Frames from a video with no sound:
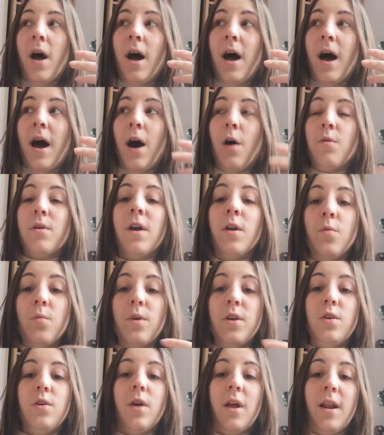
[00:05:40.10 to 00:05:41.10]
How can
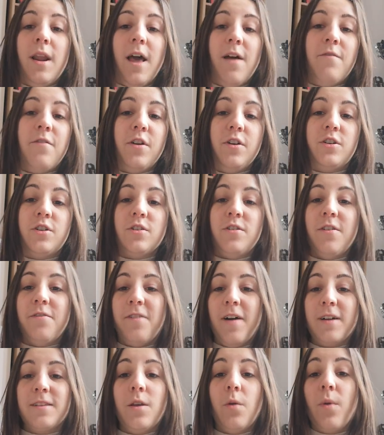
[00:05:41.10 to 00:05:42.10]
we leverage the
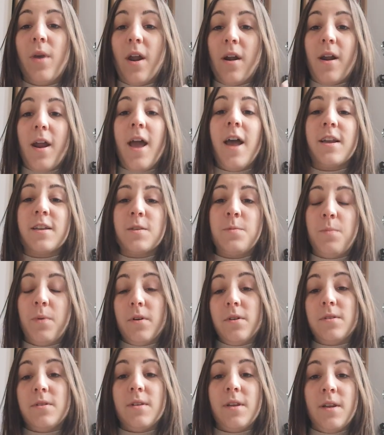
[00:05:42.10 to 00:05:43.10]
fact that we are
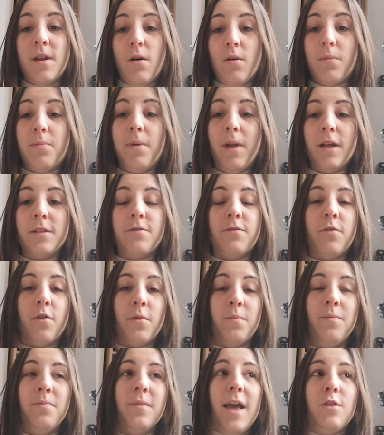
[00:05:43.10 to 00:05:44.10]
experts in our
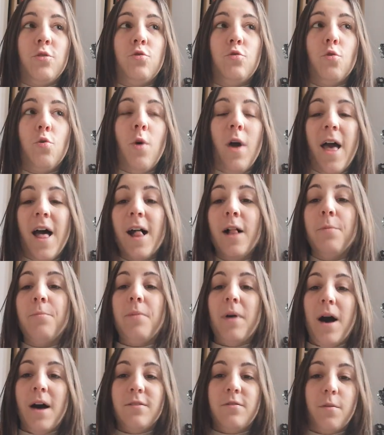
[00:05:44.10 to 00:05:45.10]
platform to help
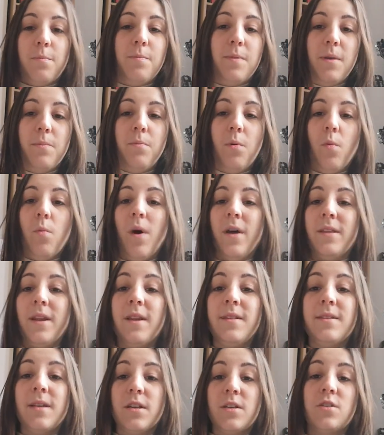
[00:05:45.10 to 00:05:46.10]
other people, whether
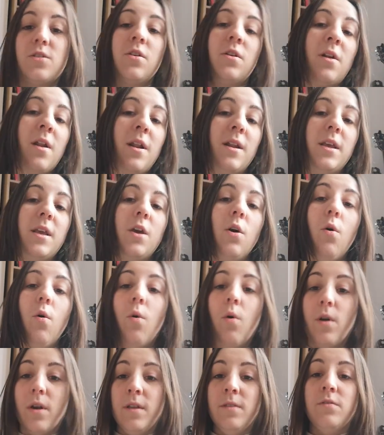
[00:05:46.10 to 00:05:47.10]
it's externally
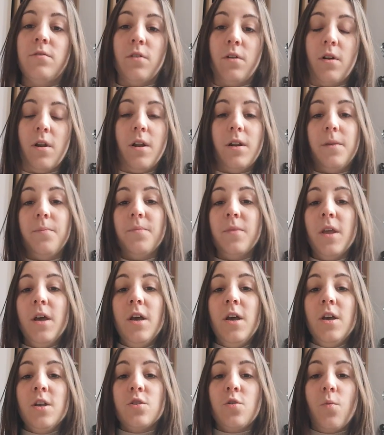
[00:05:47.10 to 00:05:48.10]
or internally?
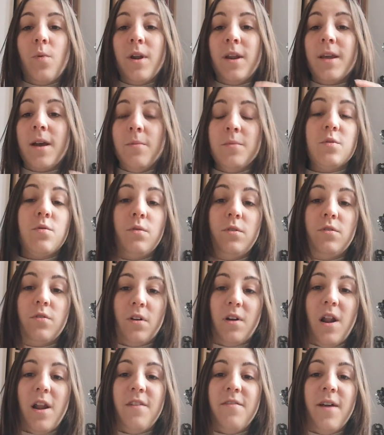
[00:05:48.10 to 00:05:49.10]
So when it comes to
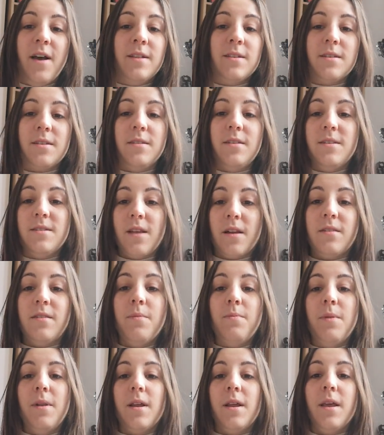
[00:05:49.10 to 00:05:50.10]
internal events, these are
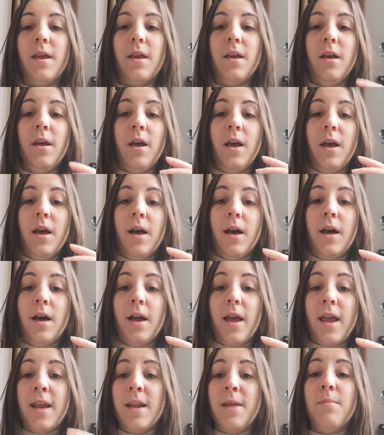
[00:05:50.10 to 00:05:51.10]
typically
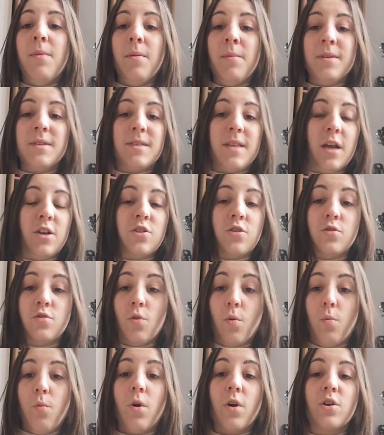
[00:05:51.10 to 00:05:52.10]
enablement sessions
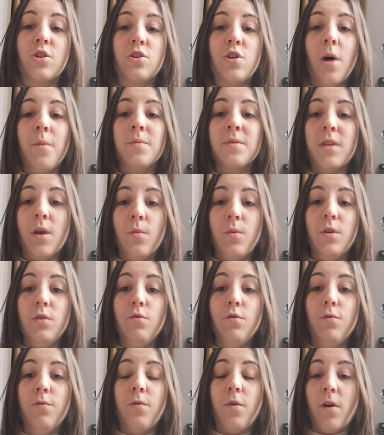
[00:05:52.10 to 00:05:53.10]
or workshops that we
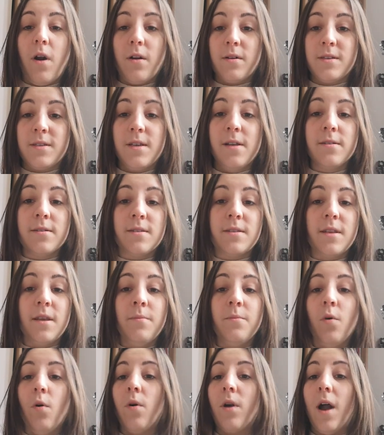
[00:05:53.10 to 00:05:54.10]
do for our sales
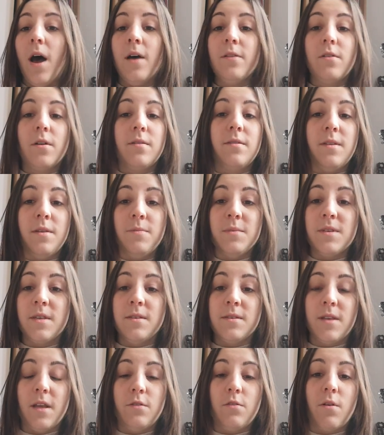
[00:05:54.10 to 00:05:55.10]
team or other teams
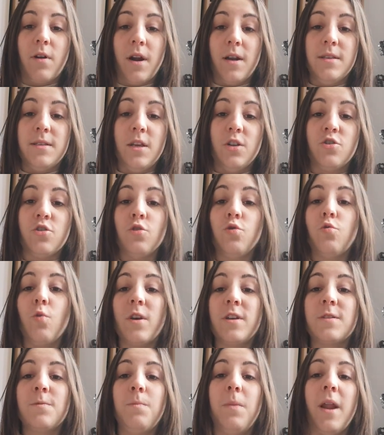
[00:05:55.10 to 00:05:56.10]
inside the organization to
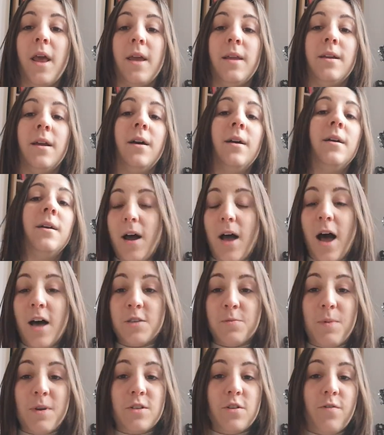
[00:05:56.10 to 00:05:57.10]
explain
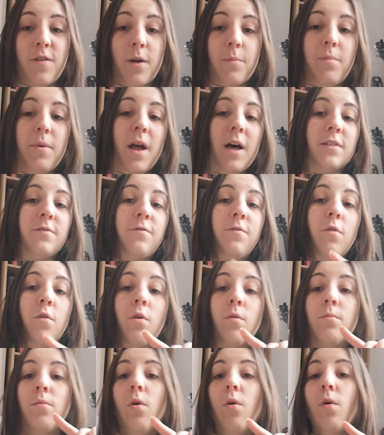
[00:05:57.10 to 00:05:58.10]
aspects of our
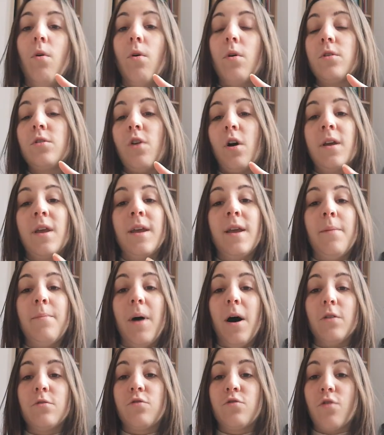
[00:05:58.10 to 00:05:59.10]
platform or talking
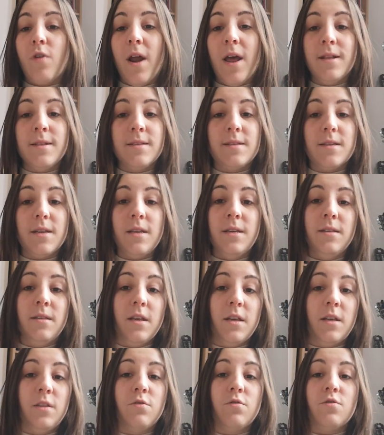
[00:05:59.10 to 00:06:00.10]
about trends in the
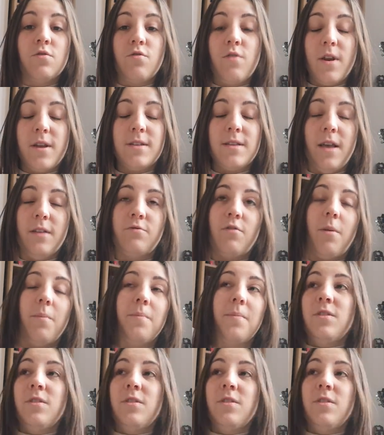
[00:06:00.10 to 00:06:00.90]
industry, etc.